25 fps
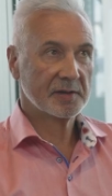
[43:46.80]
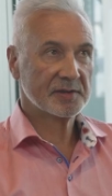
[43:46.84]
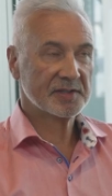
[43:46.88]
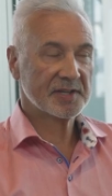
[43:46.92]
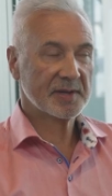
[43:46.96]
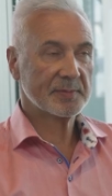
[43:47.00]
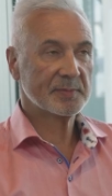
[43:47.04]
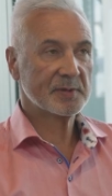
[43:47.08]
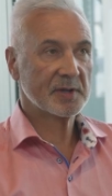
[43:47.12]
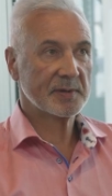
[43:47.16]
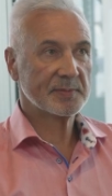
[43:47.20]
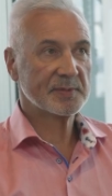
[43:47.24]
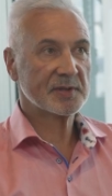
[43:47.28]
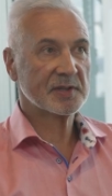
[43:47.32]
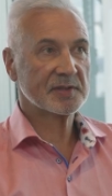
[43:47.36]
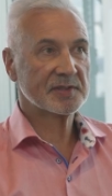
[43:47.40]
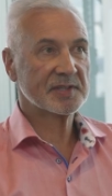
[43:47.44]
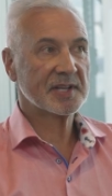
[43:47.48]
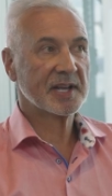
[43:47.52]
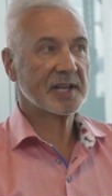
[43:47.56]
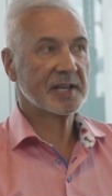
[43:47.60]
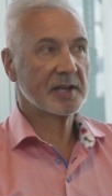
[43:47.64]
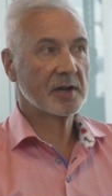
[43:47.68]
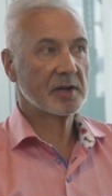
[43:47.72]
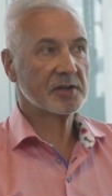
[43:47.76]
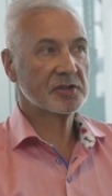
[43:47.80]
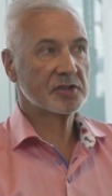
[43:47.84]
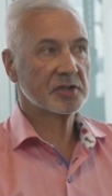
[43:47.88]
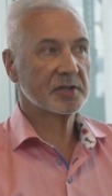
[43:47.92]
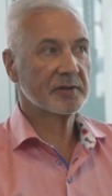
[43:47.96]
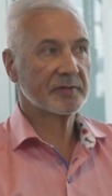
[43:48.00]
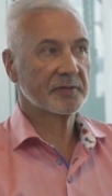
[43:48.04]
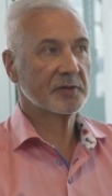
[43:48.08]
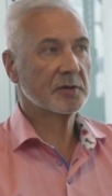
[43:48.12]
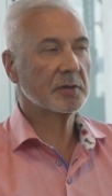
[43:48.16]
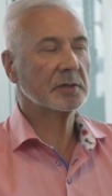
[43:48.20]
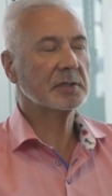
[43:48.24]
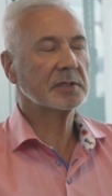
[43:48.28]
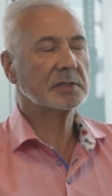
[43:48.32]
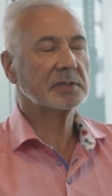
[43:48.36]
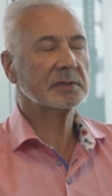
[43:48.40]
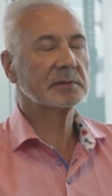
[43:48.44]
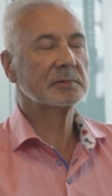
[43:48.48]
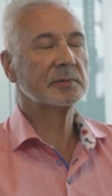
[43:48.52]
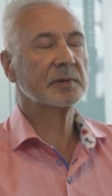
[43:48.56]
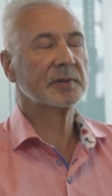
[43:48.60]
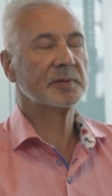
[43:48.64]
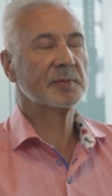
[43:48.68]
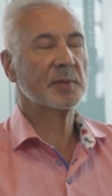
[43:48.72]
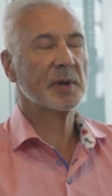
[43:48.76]
know, sometimes I'll say I should have
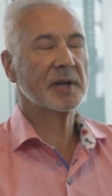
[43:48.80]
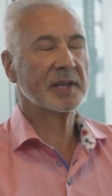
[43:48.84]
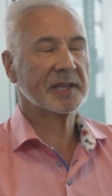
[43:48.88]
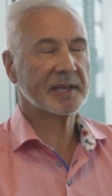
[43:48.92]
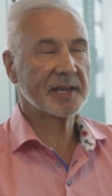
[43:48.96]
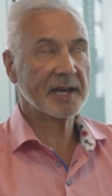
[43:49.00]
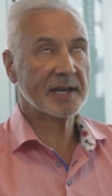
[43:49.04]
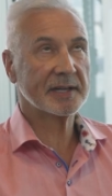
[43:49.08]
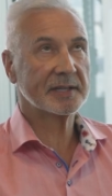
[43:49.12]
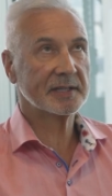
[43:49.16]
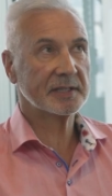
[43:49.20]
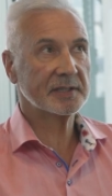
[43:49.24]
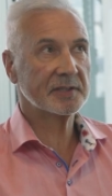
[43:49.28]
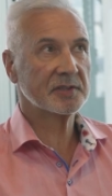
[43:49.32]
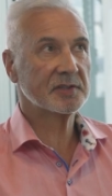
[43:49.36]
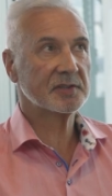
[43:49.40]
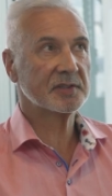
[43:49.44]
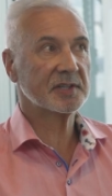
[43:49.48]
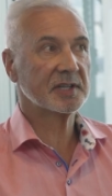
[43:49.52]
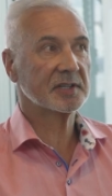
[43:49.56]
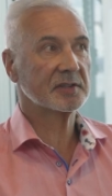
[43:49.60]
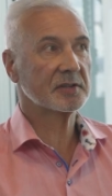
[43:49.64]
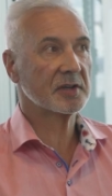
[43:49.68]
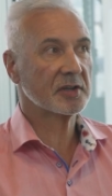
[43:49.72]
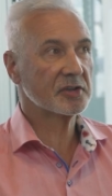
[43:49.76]
gone with my gut instinct.